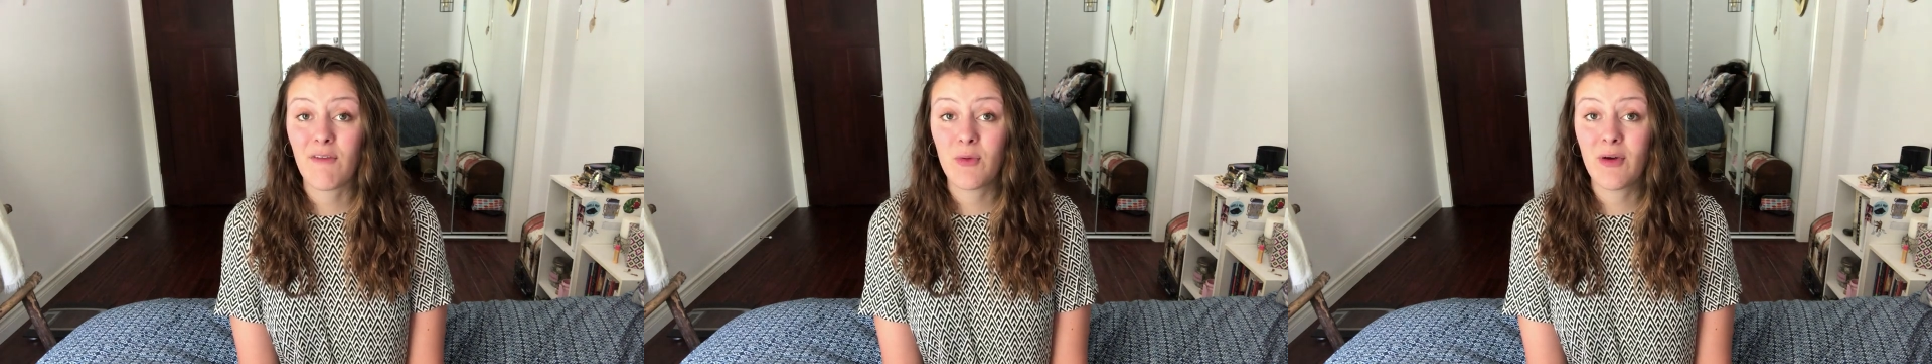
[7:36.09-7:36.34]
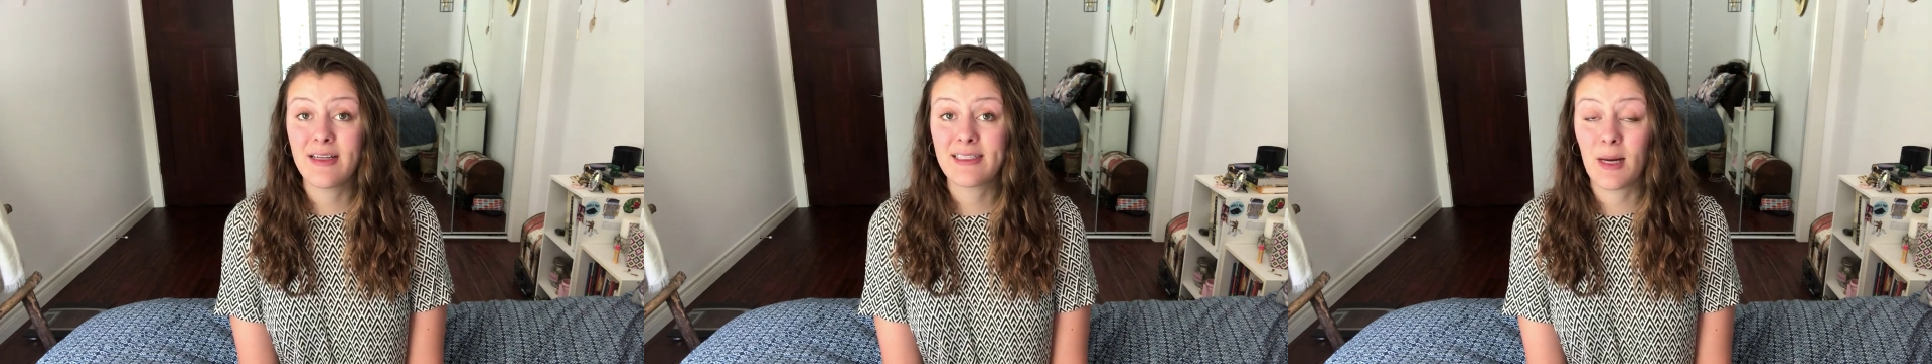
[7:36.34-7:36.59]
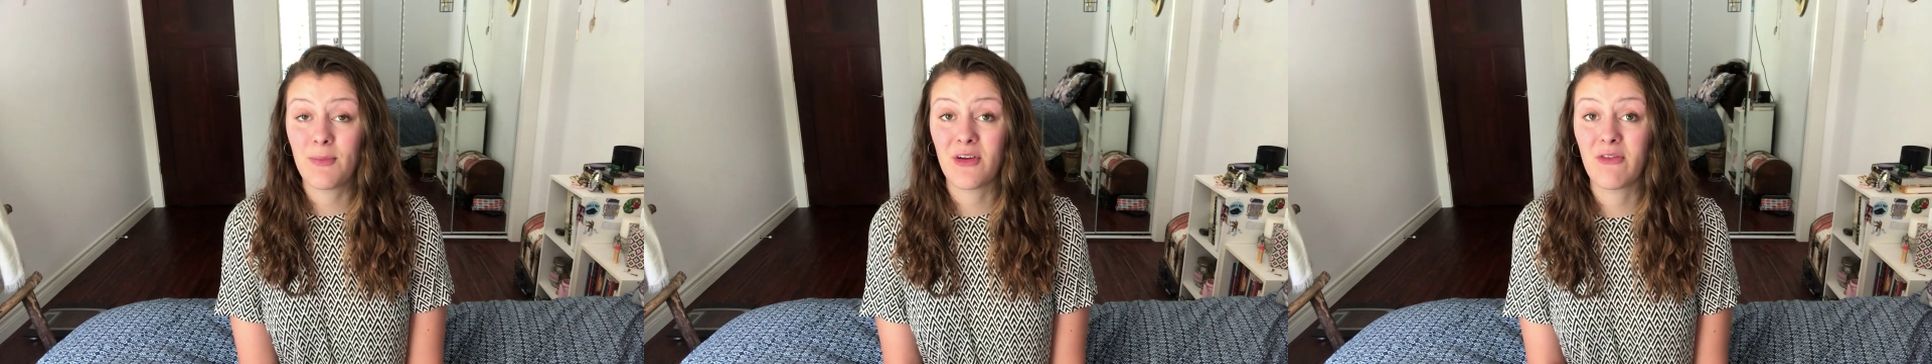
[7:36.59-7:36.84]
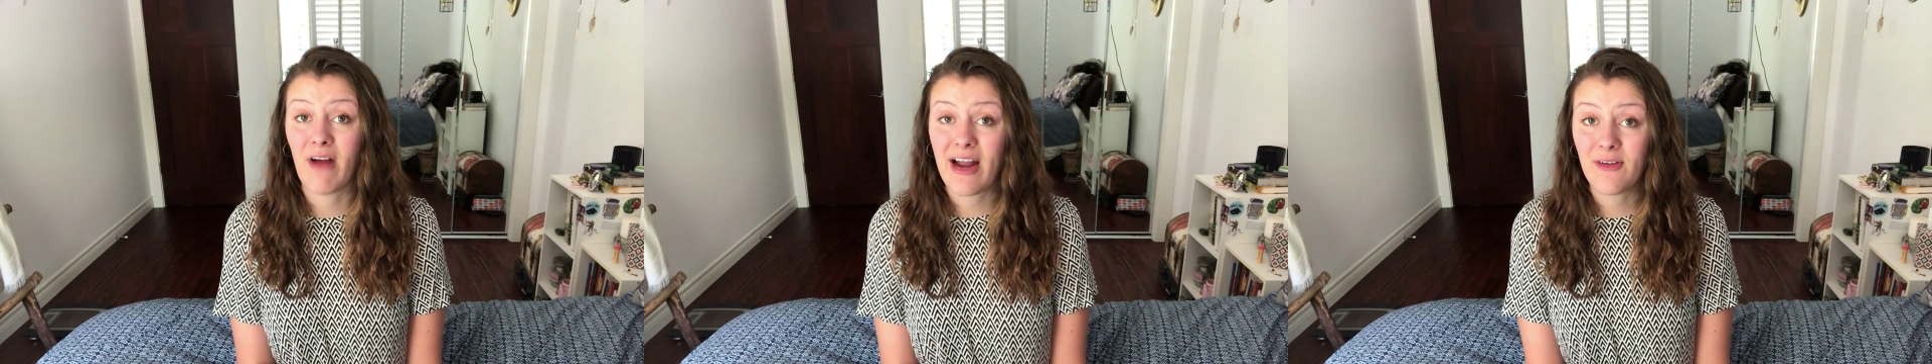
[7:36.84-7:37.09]
everyone is up
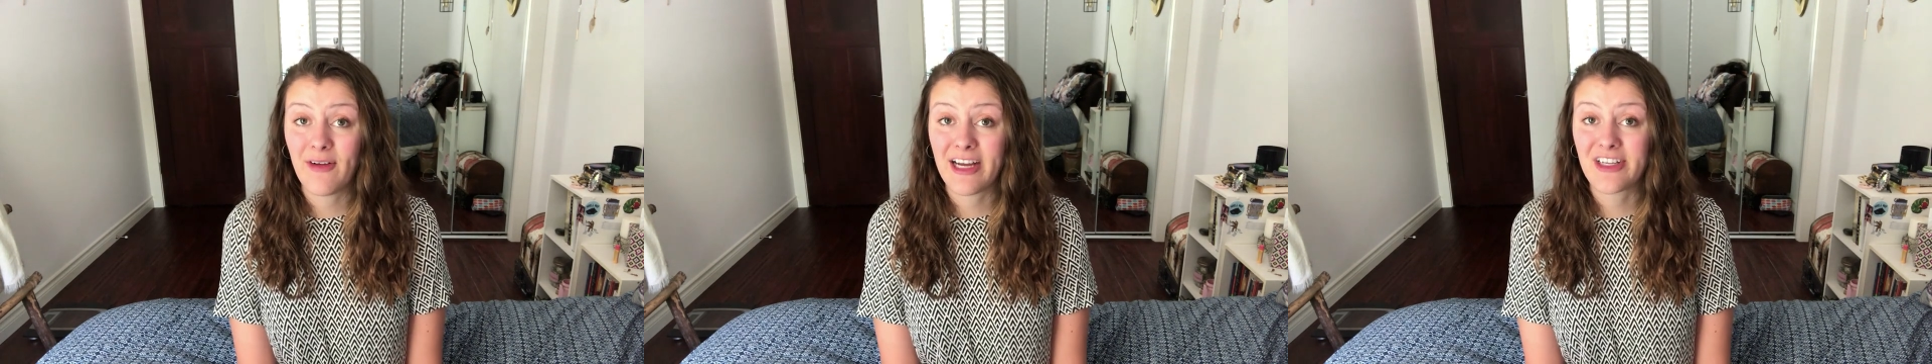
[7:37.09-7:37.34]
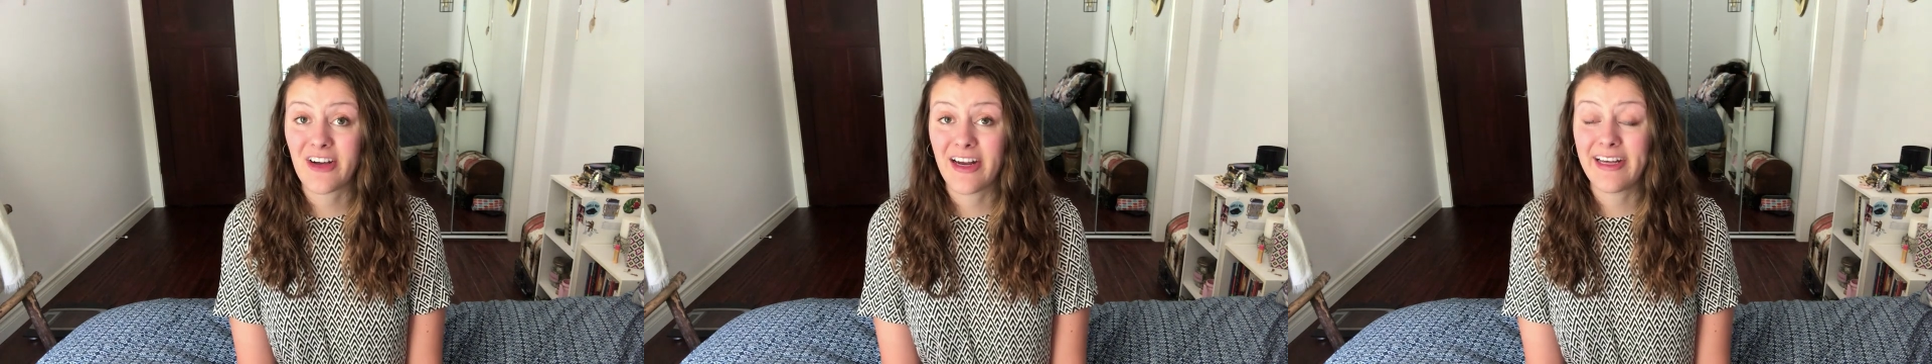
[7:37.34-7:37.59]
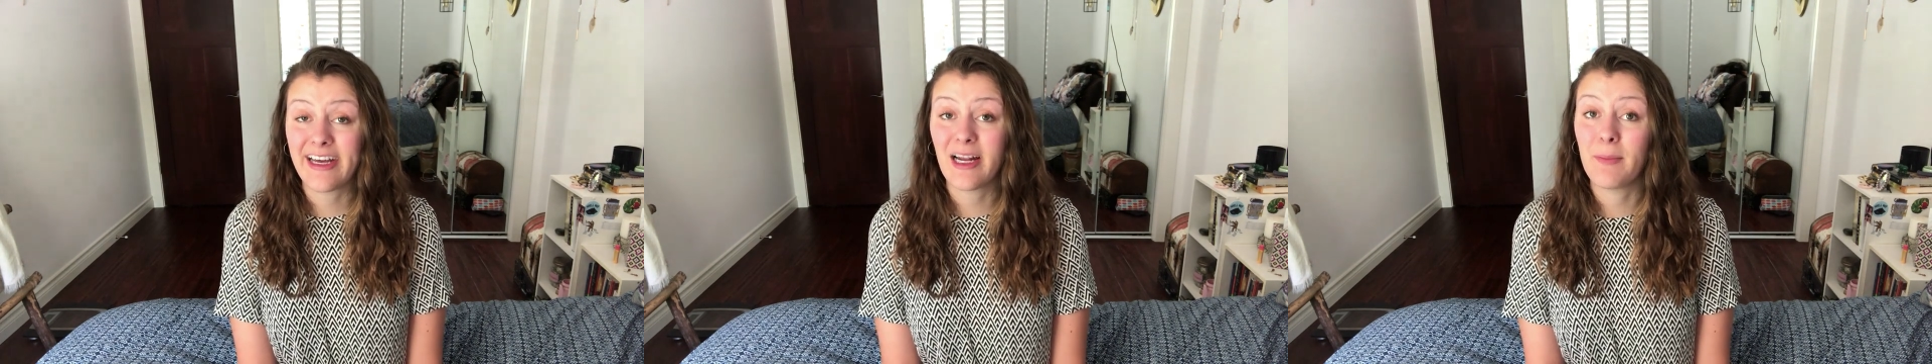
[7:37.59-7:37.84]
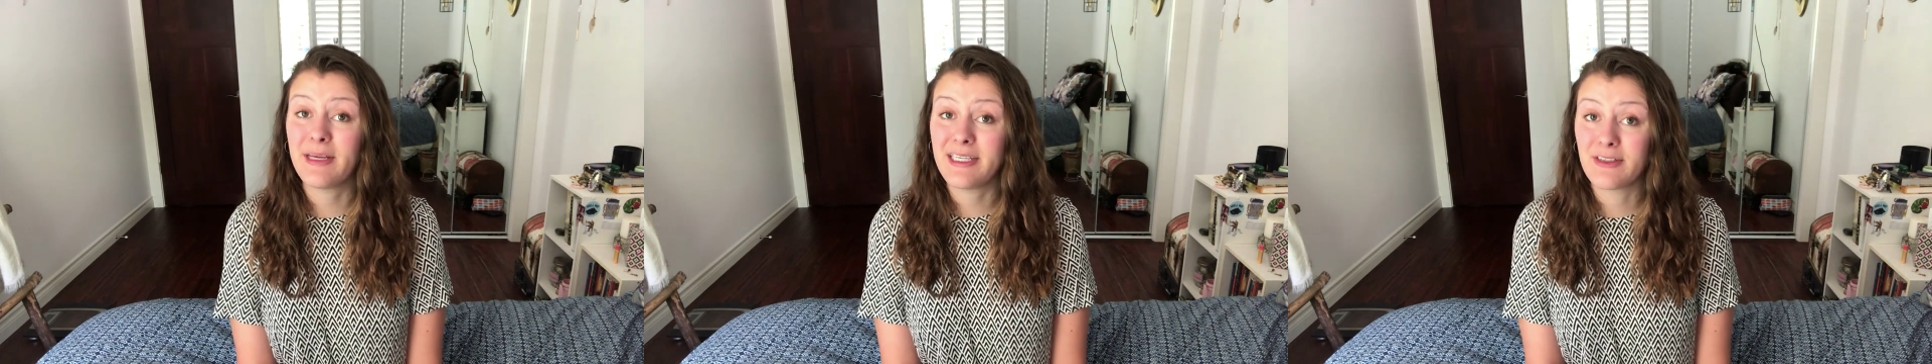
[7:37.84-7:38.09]
there right away trying to
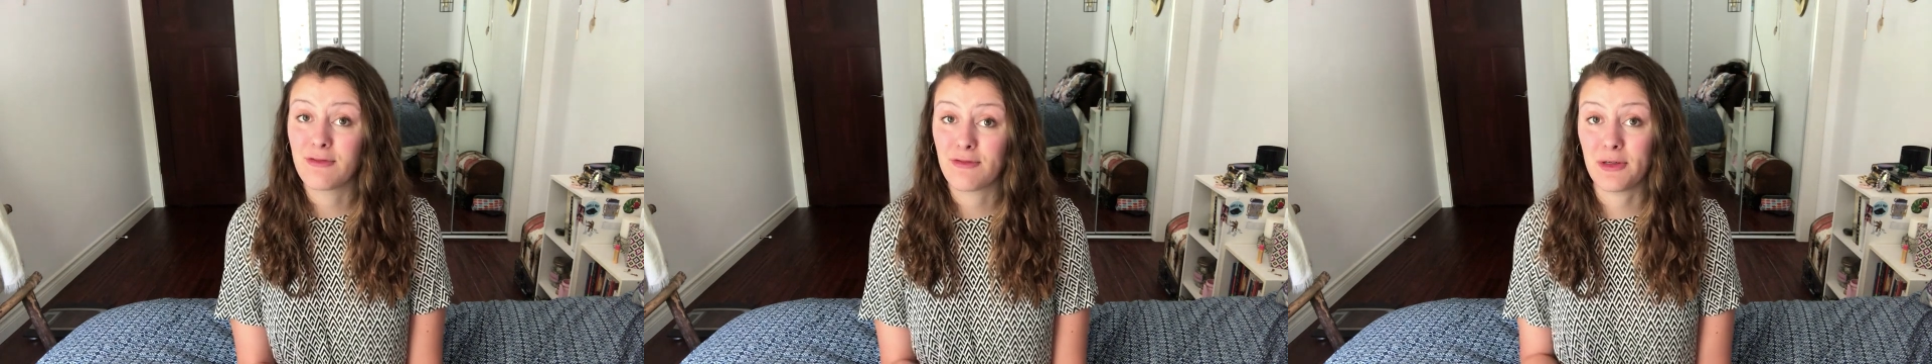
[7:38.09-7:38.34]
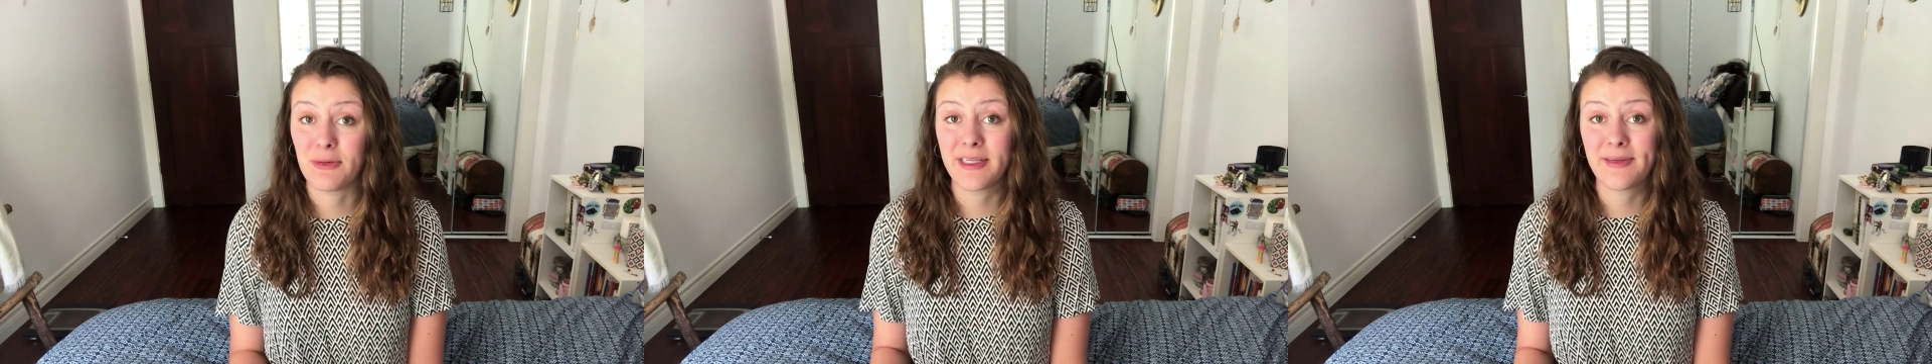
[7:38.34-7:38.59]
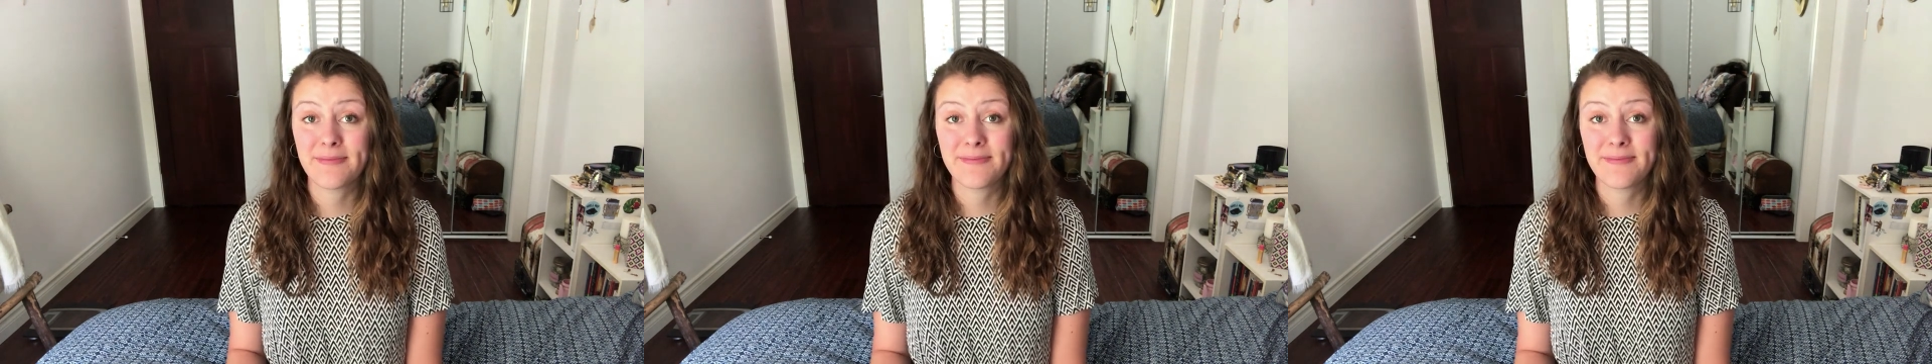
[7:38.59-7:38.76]
get a piece of fruit.